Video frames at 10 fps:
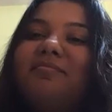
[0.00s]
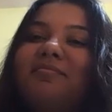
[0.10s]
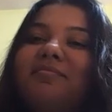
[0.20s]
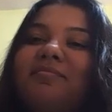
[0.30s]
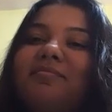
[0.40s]

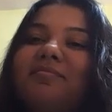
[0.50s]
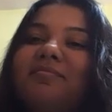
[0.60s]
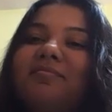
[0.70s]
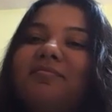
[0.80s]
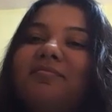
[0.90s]

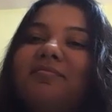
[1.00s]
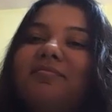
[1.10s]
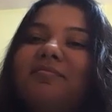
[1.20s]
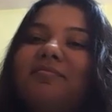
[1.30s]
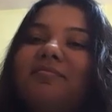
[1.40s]

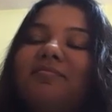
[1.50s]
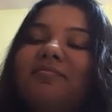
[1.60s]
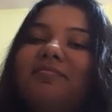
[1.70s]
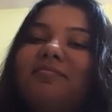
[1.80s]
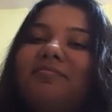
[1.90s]

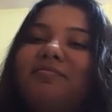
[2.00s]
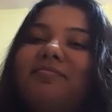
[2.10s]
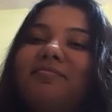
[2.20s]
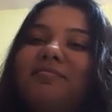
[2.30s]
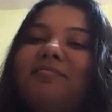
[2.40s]

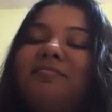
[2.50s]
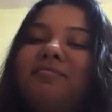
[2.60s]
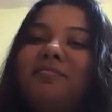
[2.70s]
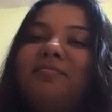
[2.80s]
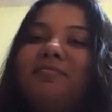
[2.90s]

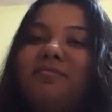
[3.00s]
The person shown says nothing.